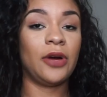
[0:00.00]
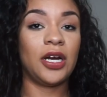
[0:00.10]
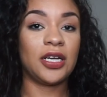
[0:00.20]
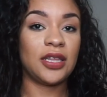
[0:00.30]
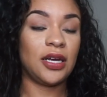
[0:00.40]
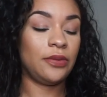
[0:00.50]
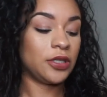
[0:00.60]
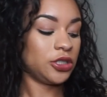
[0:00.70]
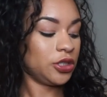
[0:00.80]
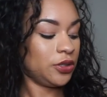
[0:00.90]
product that I
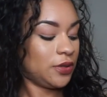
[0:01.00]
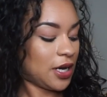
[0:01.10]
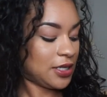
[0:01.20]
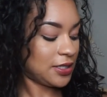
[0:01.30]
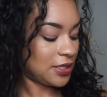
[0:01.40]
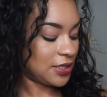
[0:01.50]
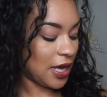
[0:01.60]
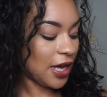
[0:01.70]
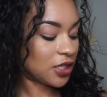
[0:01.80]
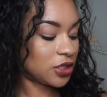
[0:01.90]
want to show you guys is
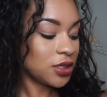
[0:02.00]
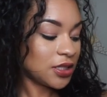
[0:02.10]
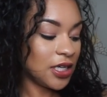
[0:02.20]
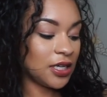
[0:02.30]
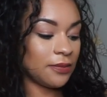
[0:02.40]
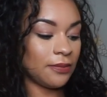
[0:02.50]
actually